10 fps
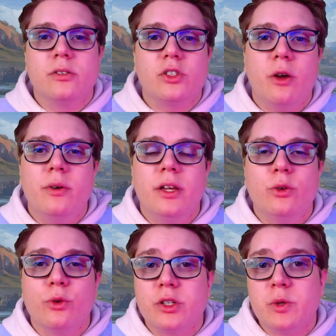So in
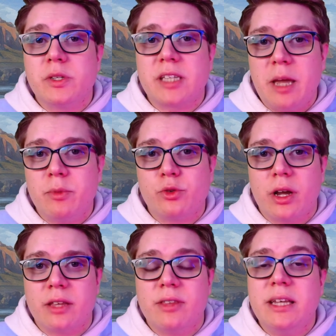order to escape the
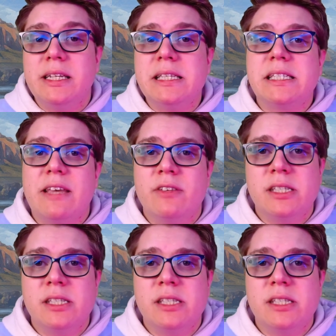dragon, they'd need 7